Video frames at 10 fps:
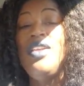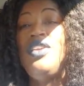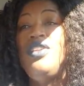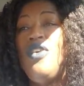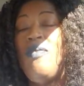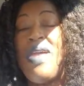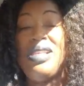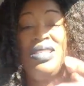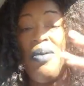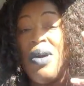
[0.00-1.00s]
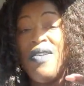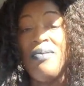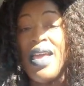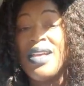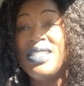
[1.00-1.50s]
you know, make some of it
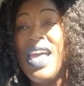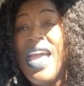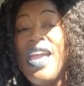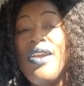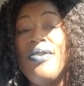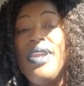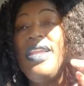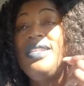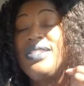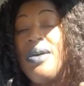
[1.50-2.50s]
make us angry,